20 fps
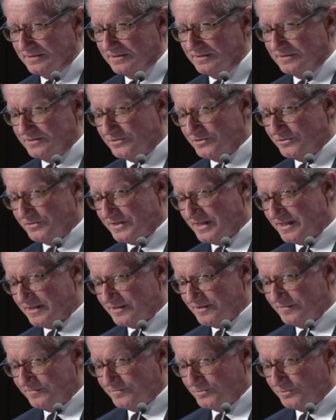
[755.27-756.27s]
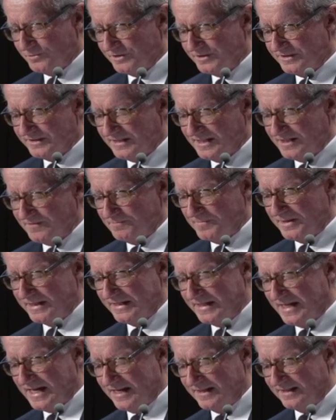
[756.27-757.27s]
And in 2014, they have
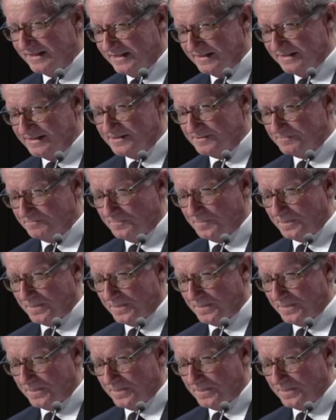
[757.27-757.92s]
many allies.